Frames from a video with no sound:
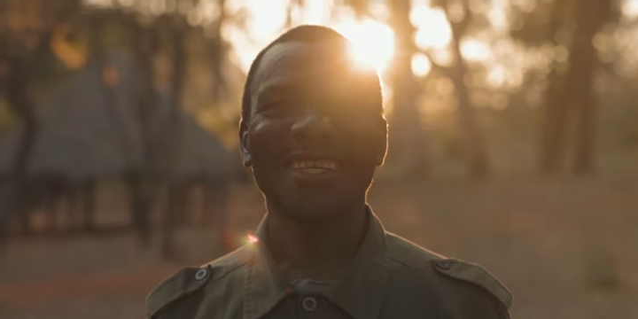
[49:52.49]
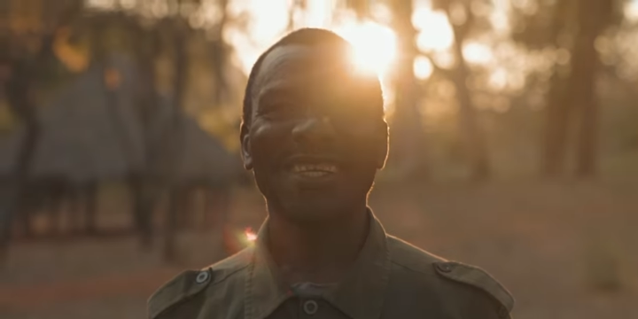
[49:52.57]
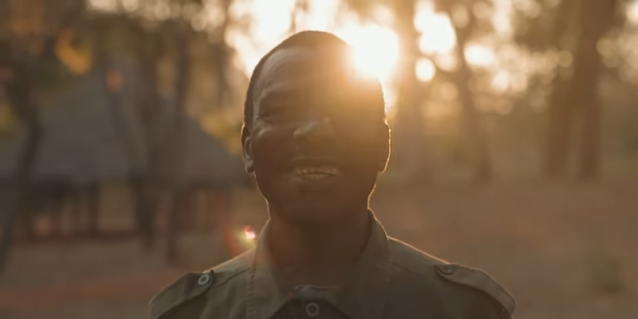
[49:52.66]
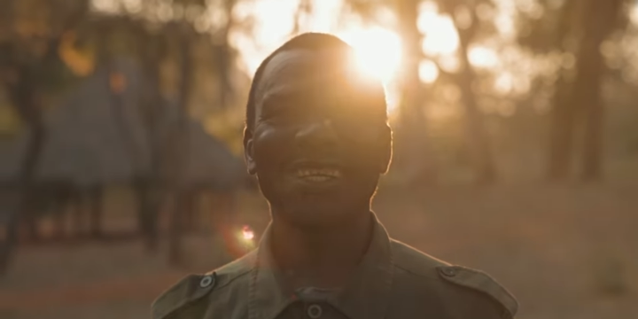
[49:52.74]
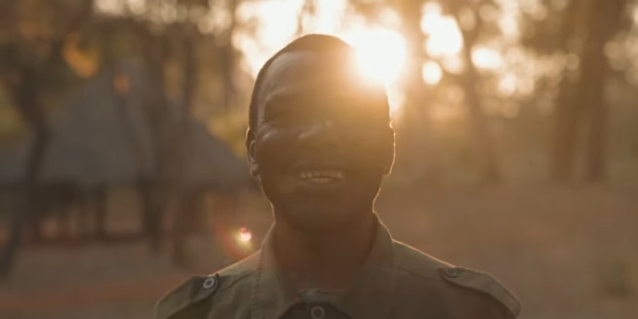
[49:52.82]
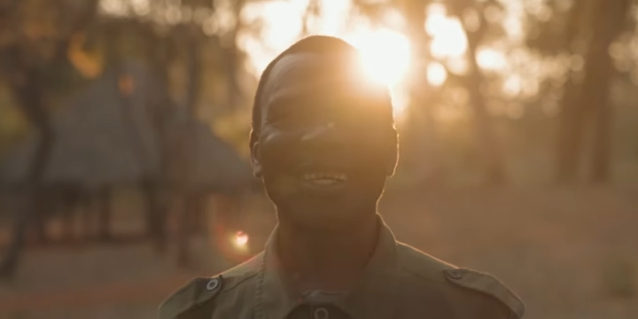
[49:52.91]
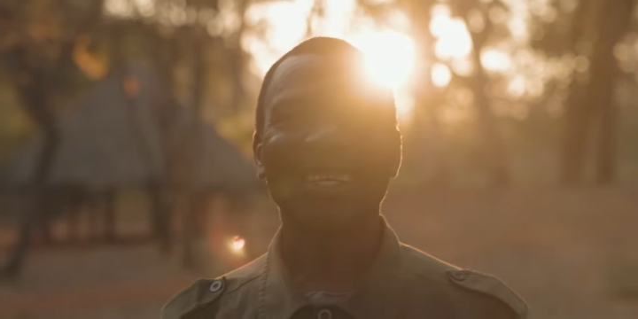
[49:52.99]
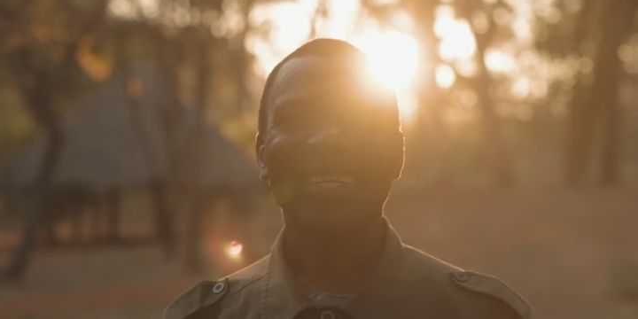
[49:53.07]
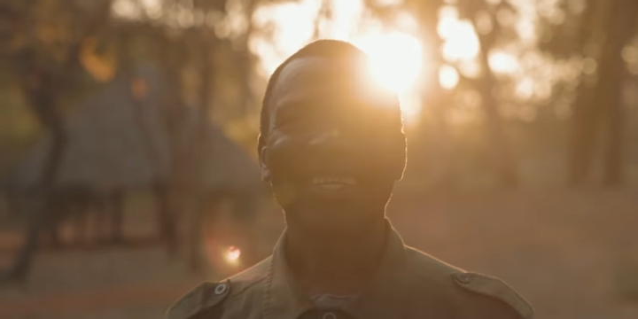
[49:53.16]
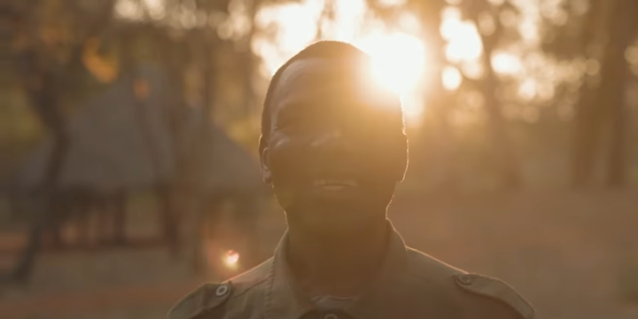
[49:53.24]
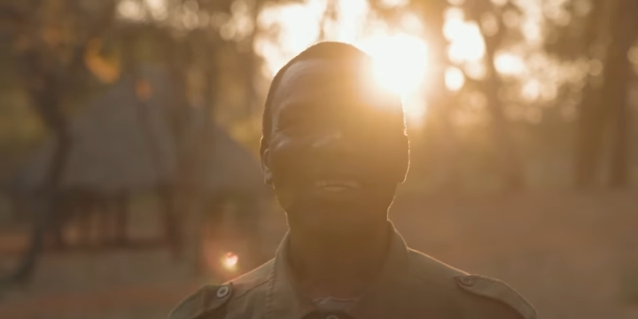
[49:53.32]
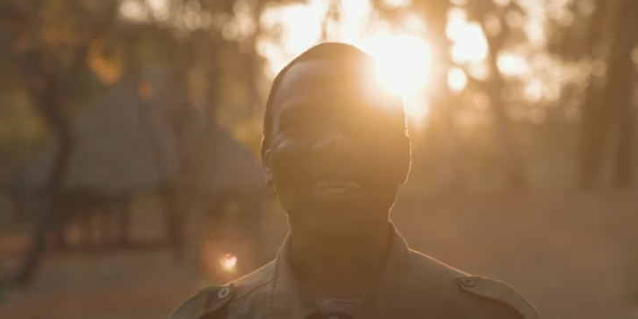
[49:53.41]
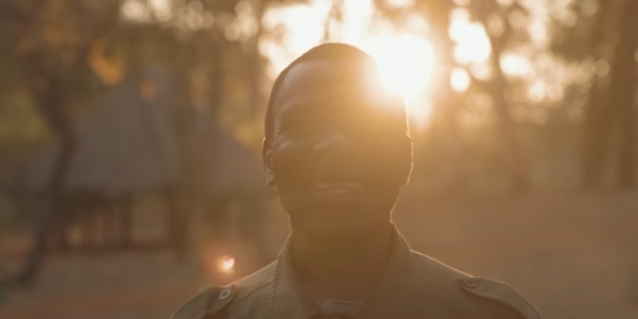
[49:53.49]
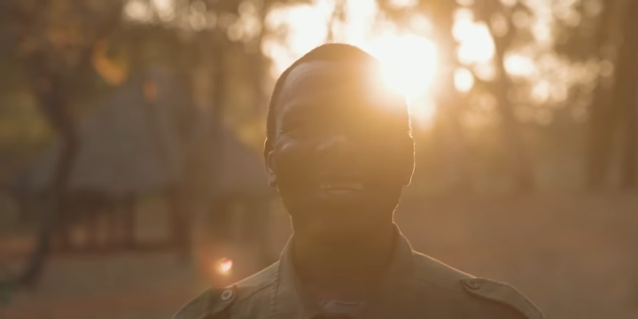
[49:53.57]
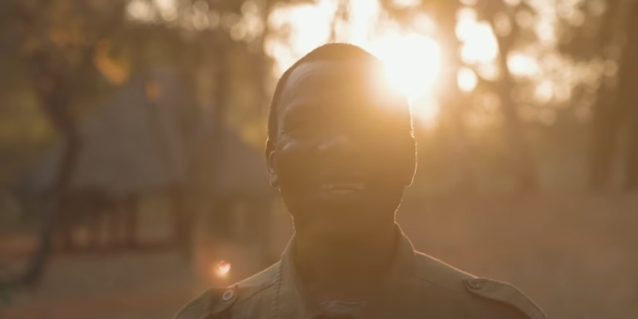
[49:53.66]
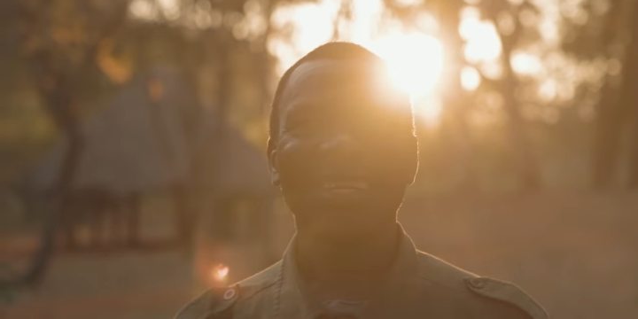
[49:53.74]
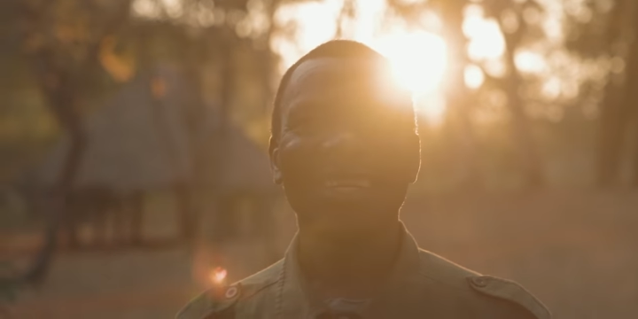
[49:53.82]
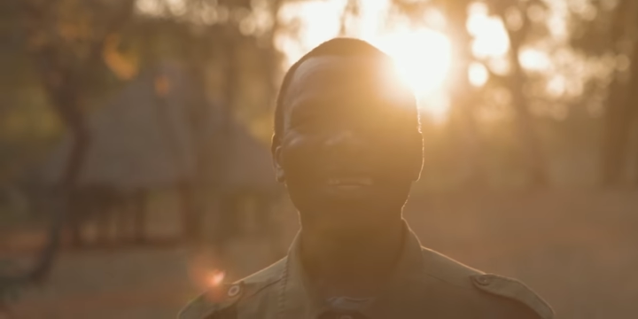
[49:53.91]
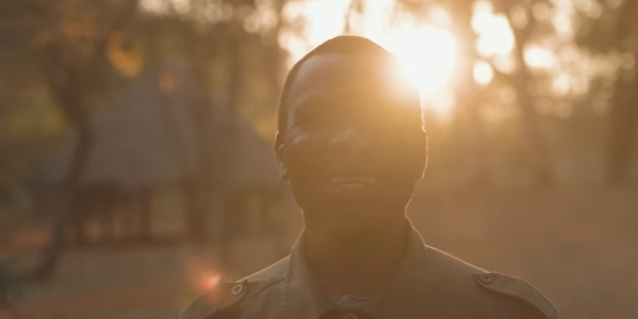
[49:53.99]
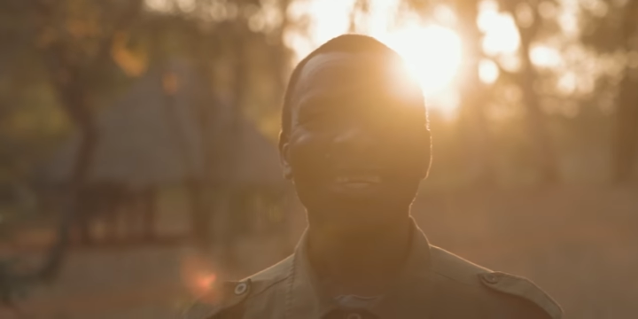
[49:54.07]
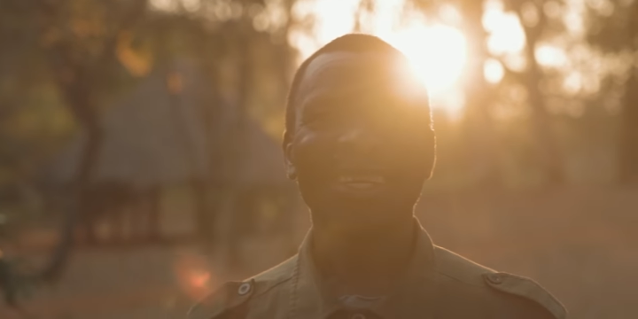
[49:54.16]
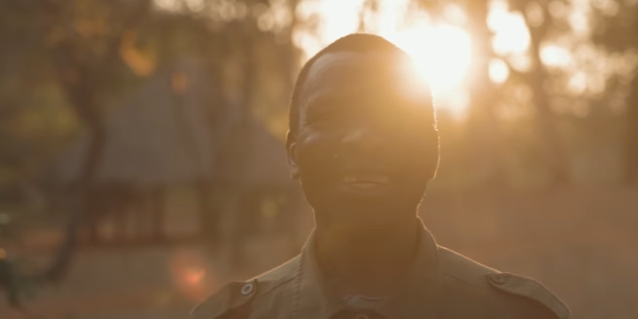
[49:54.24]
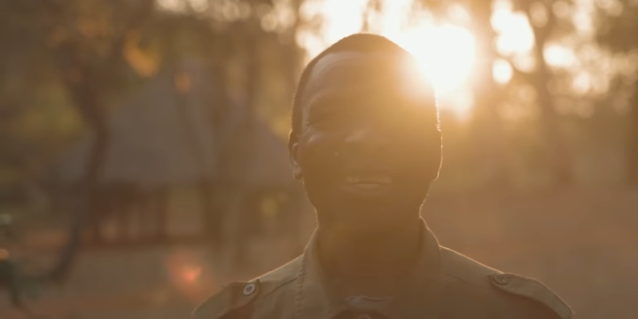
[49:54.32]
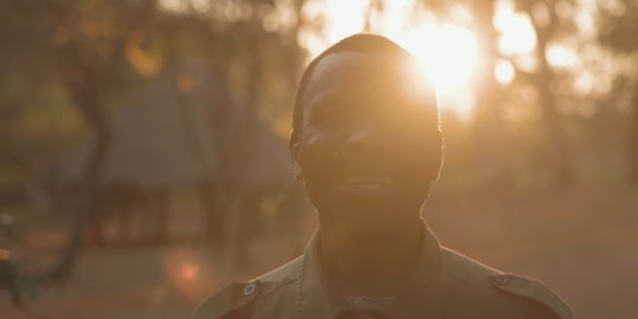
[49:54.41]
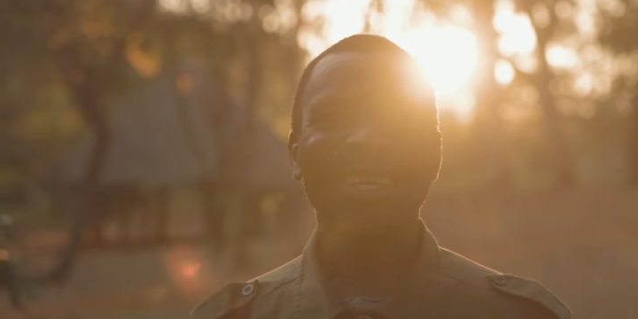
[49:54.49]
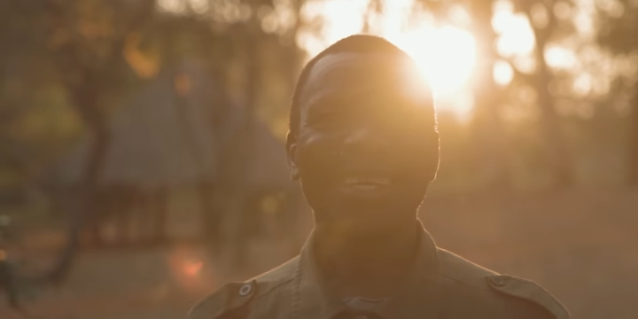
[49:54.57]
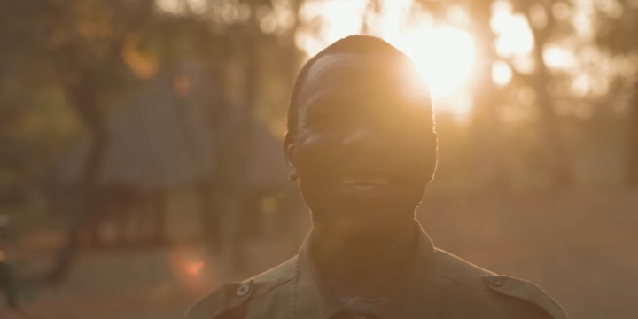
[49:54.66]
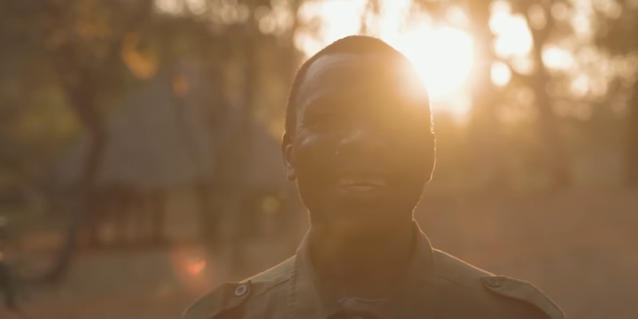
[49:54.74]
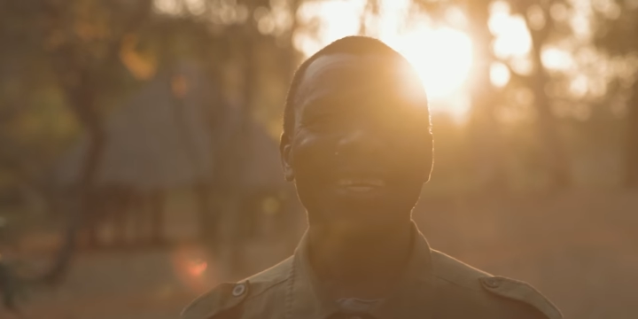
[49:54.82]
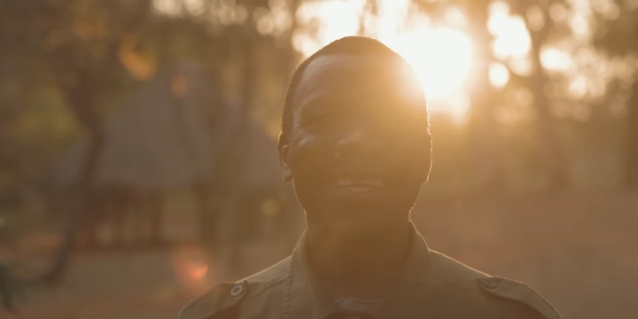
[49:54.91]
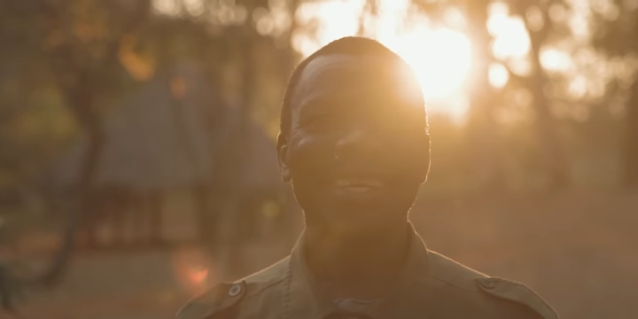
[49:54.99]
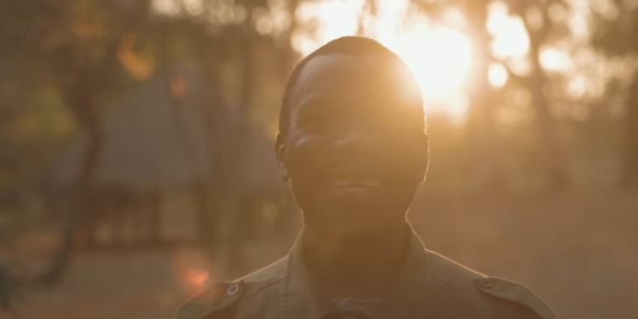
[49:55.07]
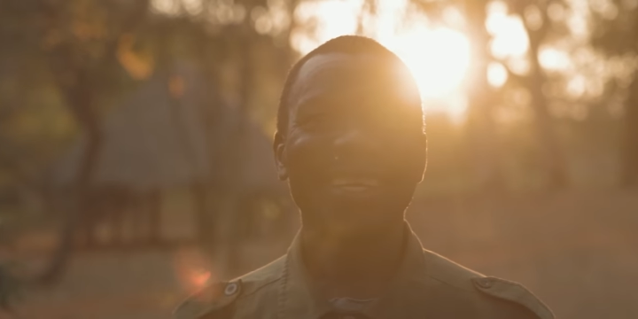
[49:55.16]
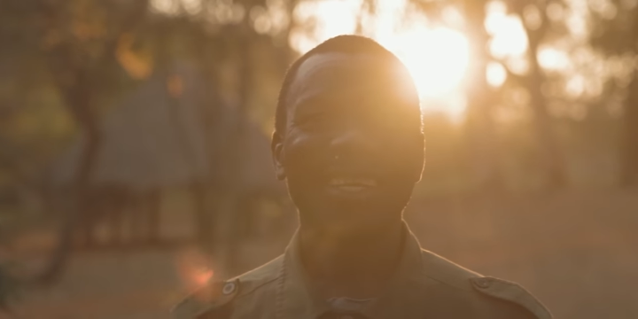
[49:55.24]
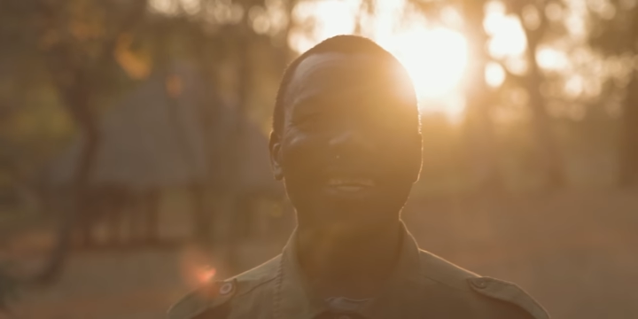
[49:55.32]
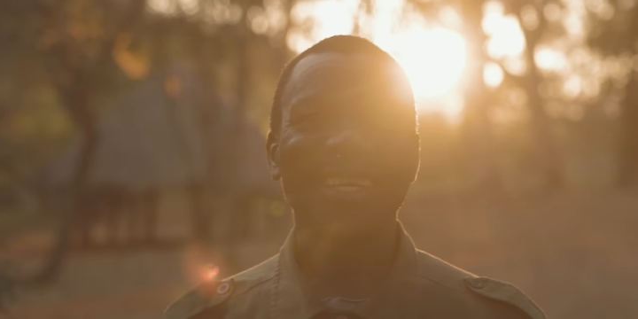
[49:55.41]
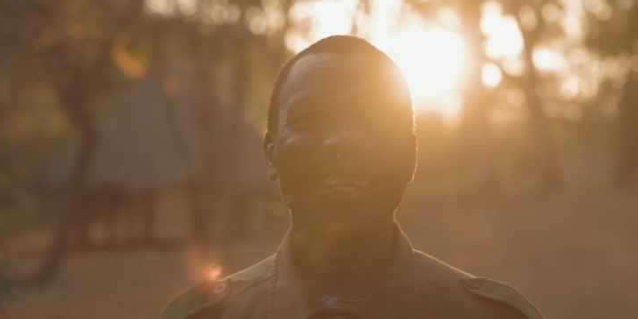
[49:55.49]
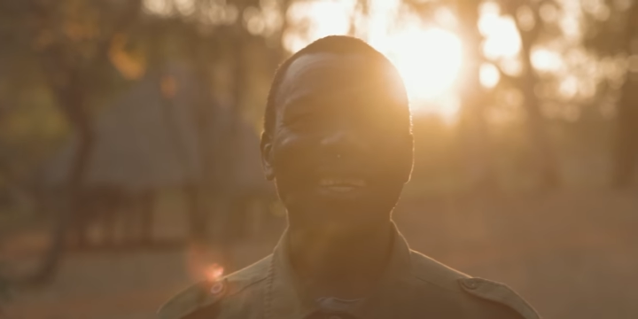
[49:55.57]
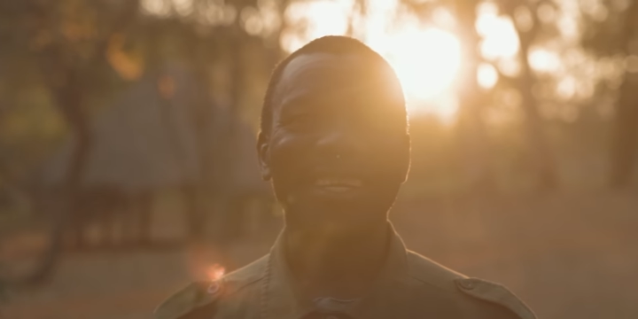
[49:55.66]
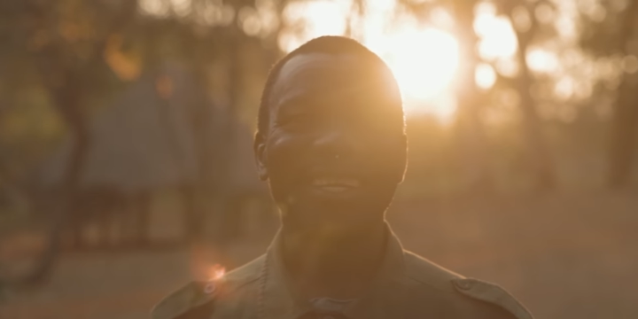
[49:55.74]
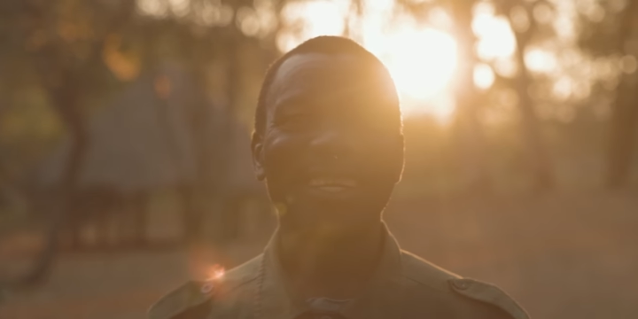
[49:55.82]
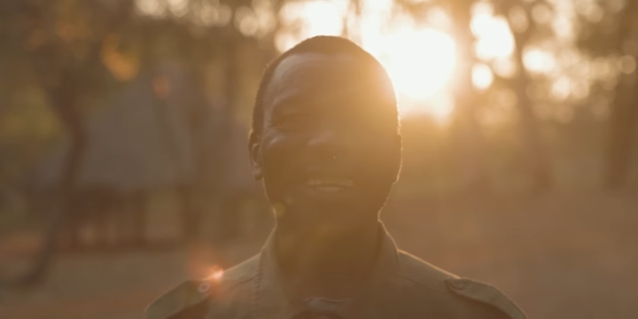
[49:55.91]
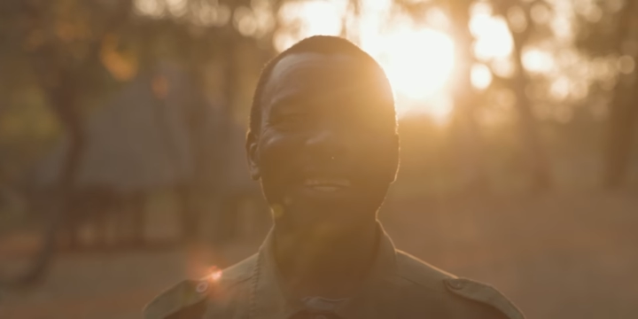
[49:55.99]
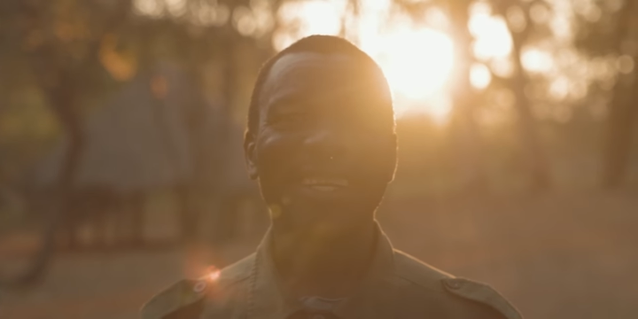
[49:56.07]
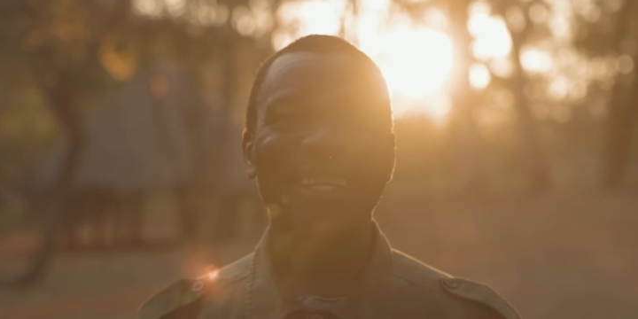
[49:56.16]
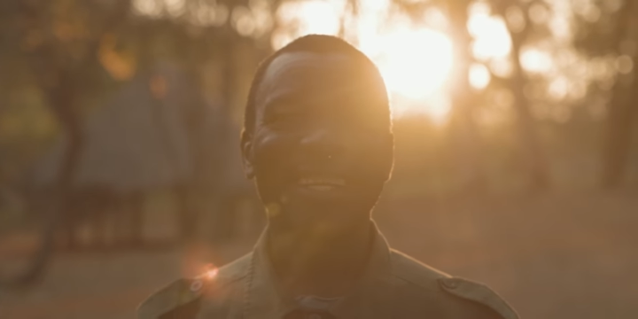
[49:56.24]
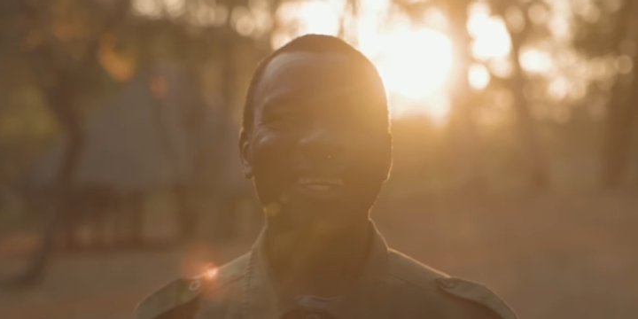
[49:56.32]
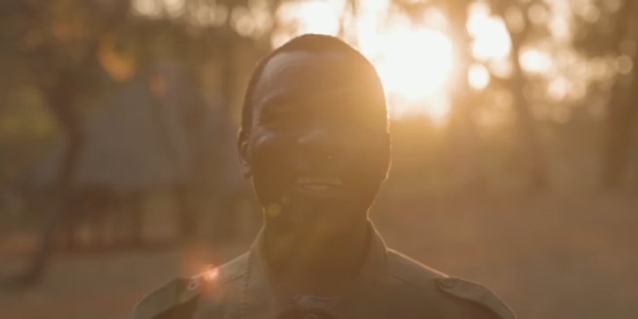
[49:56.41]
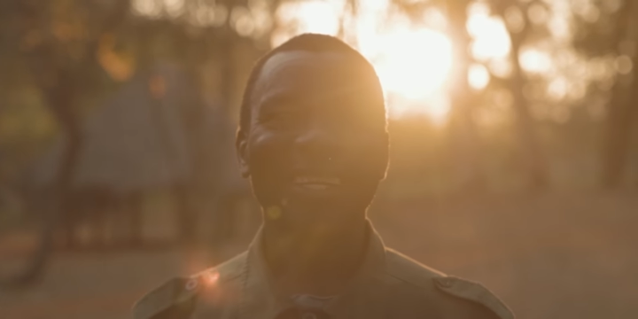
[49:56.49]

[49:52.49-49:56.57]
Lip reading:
(no speaker visible)